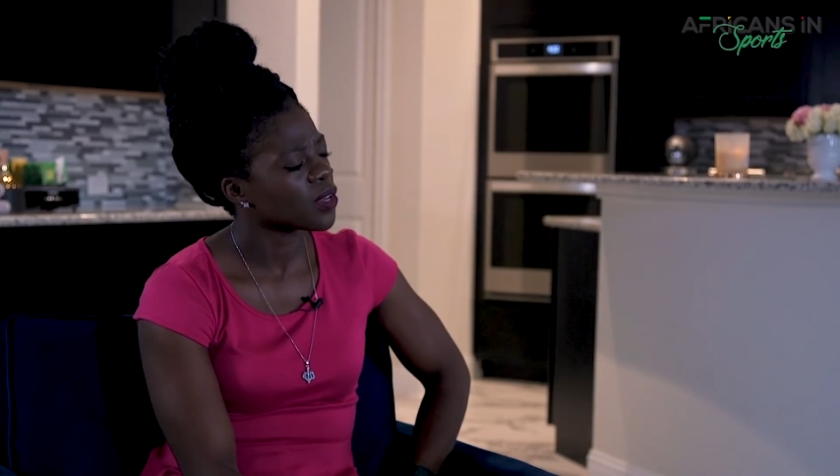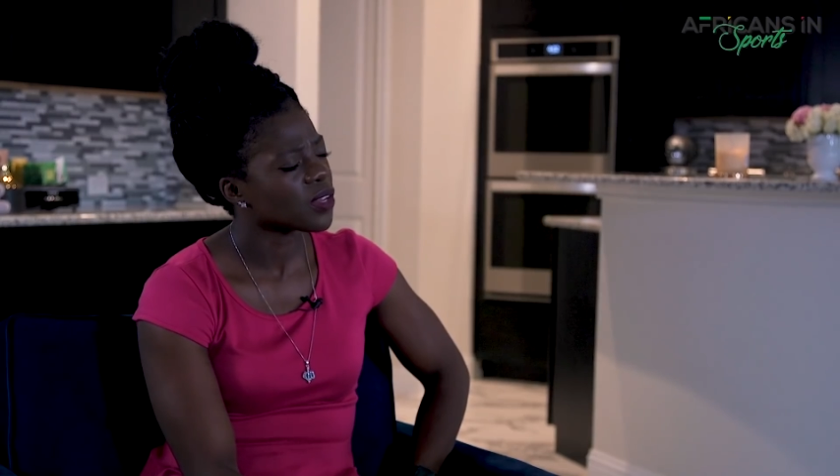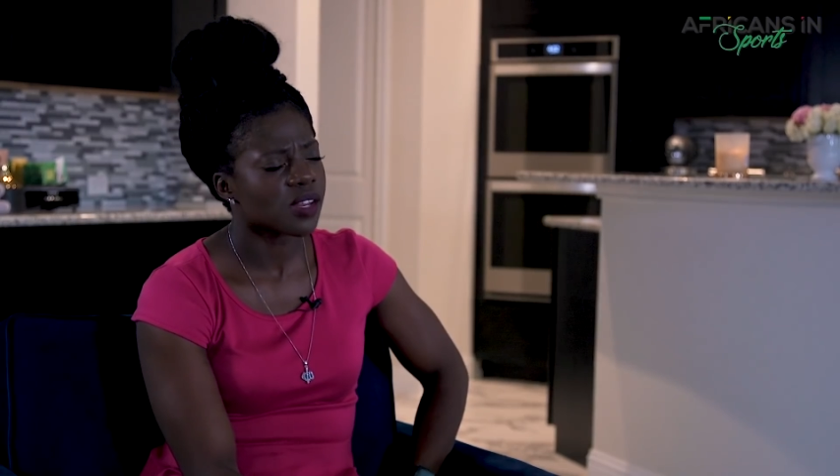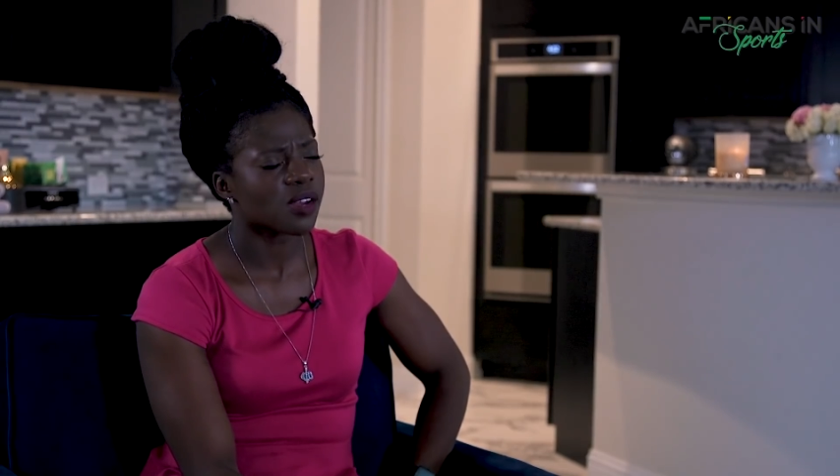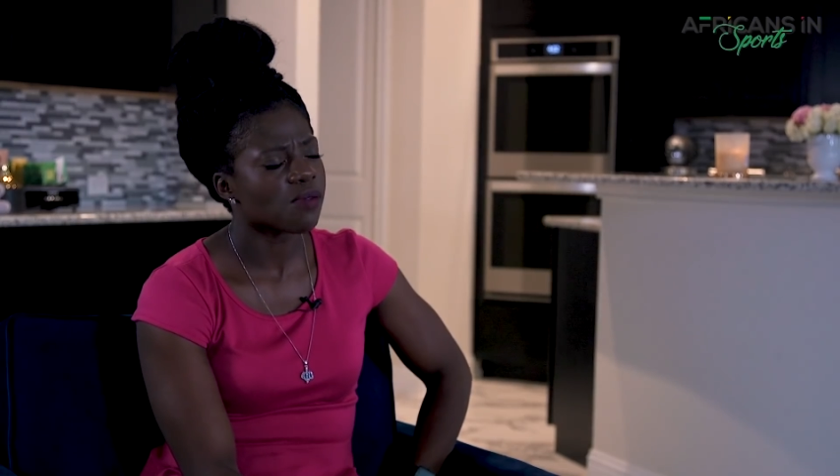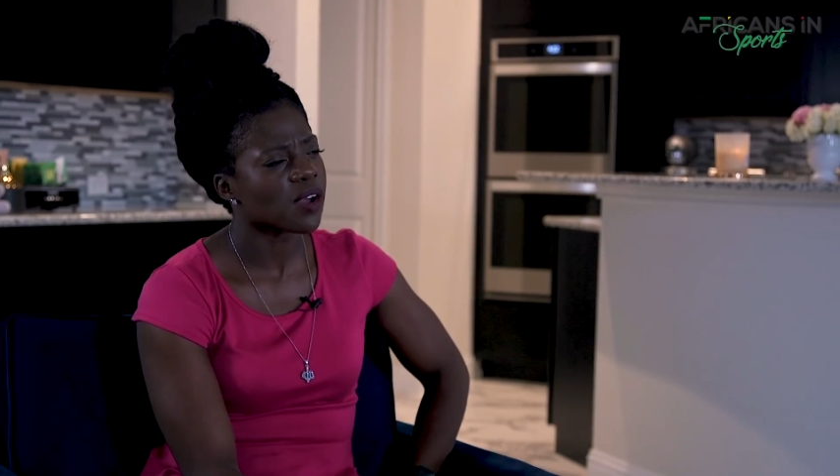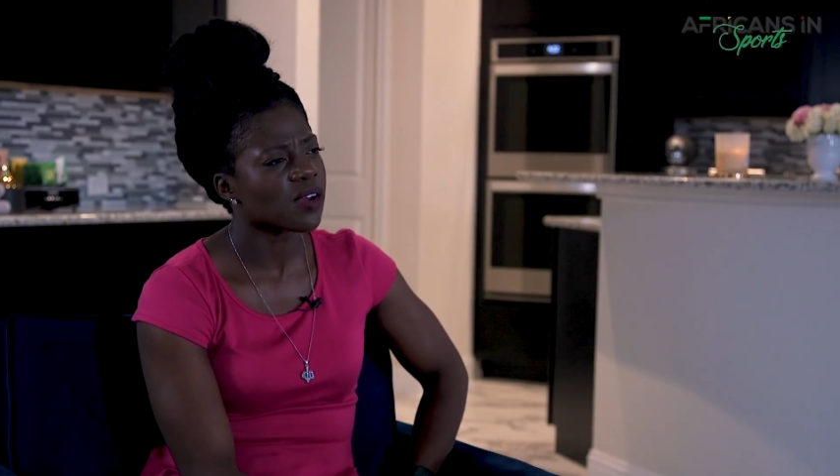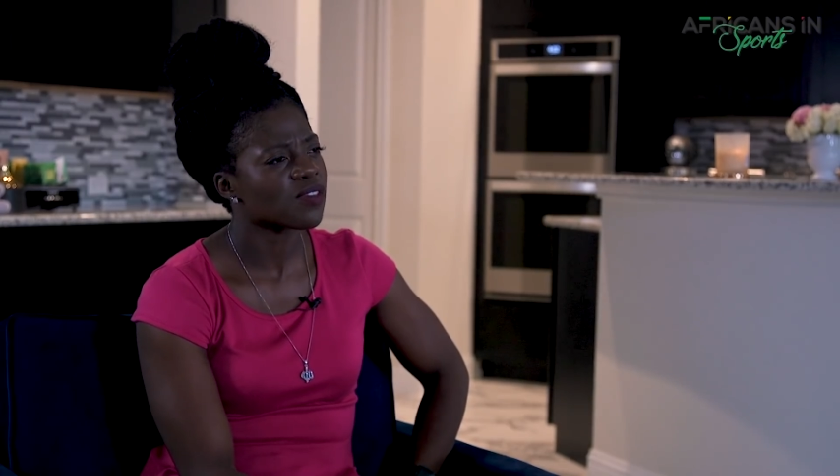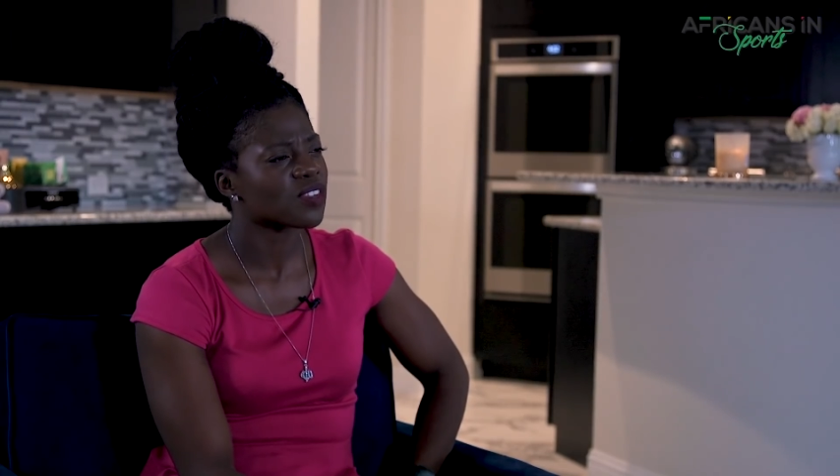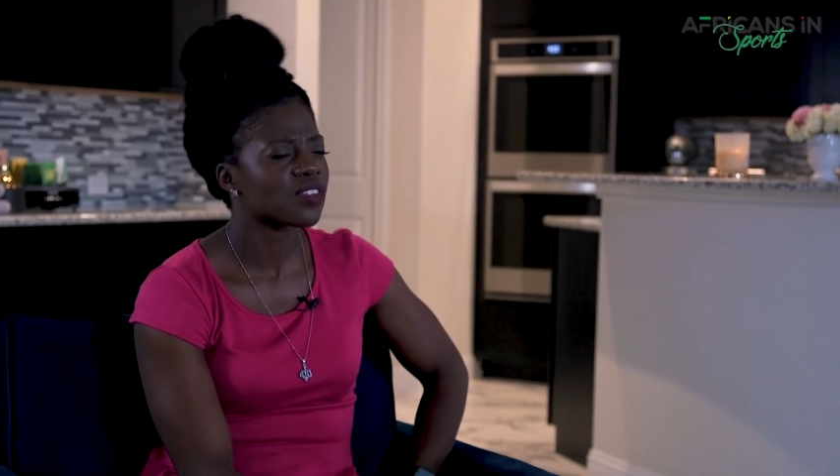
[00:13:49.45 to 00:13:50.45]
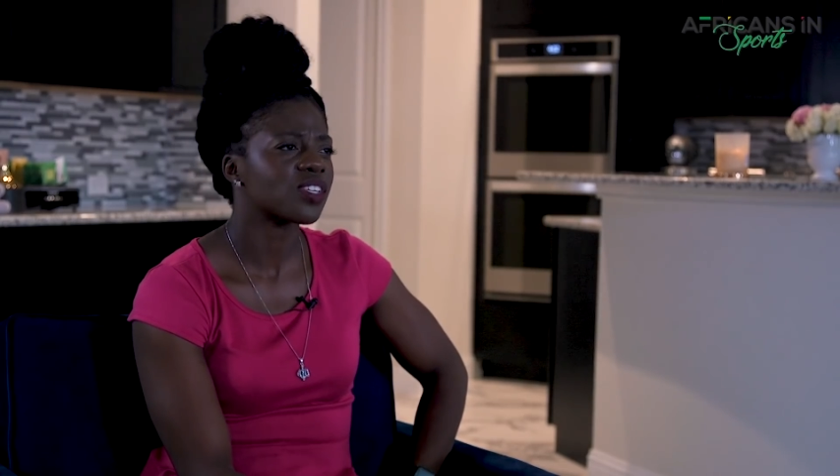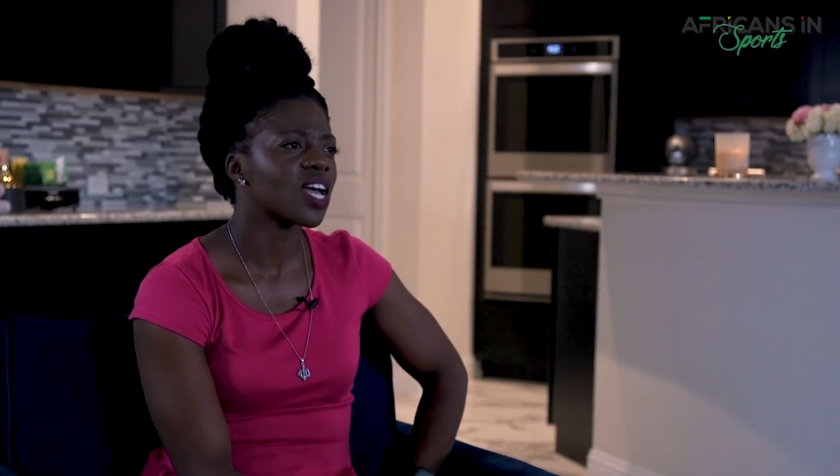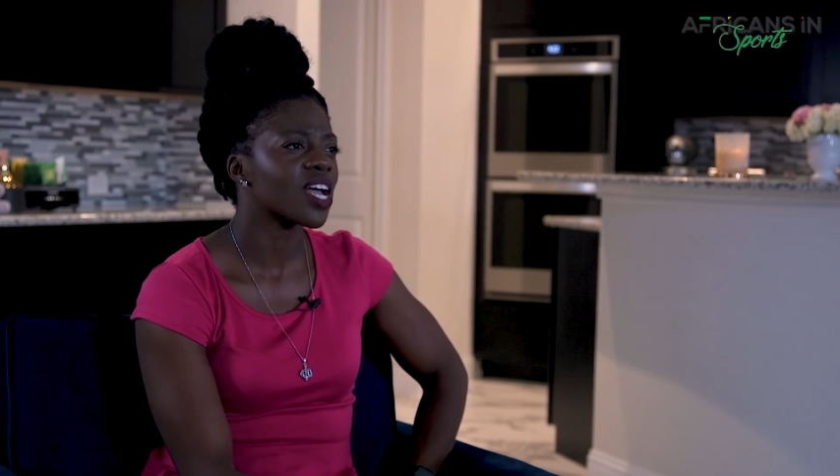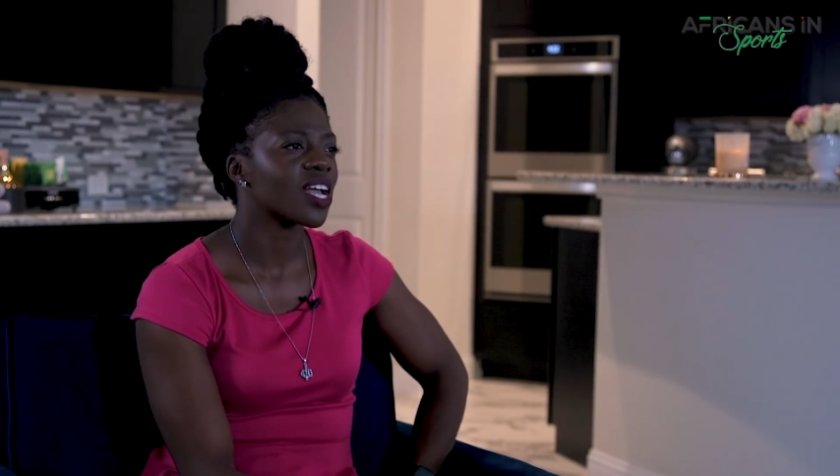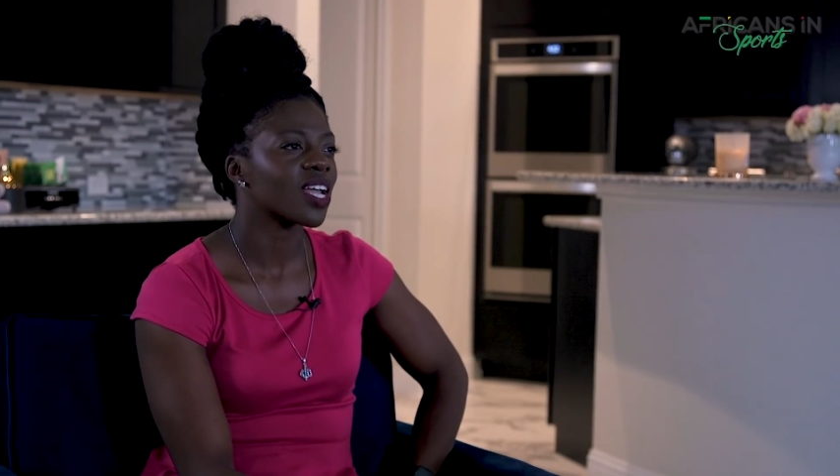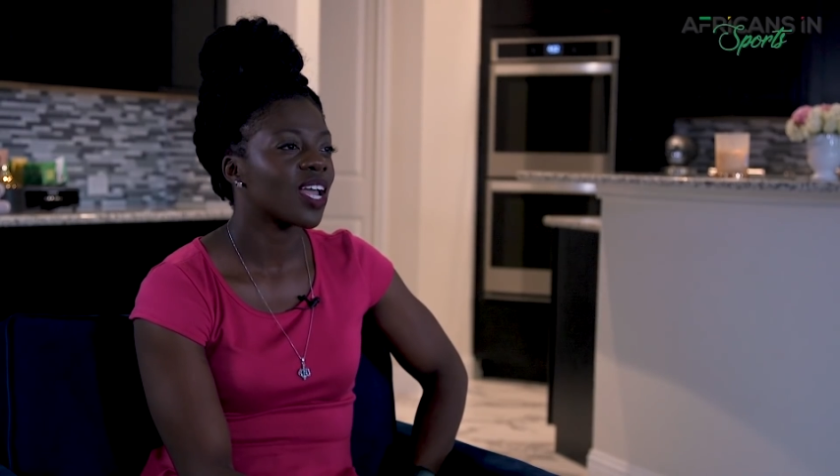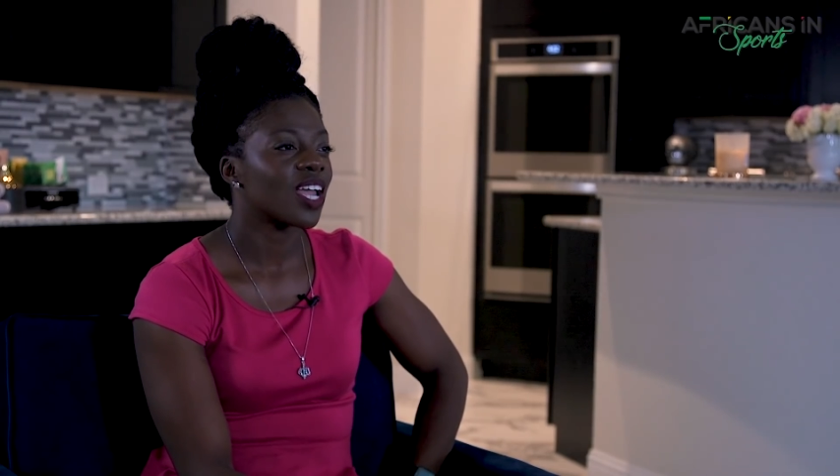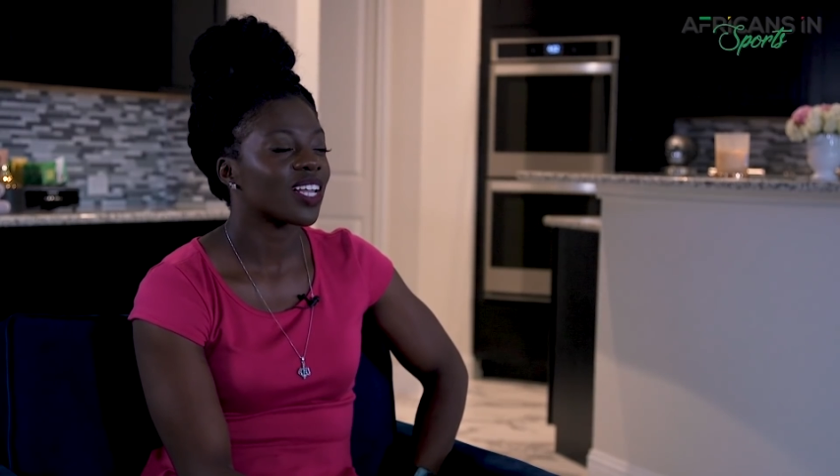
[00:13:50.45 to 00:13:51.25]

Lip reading: And then I walk over to the side.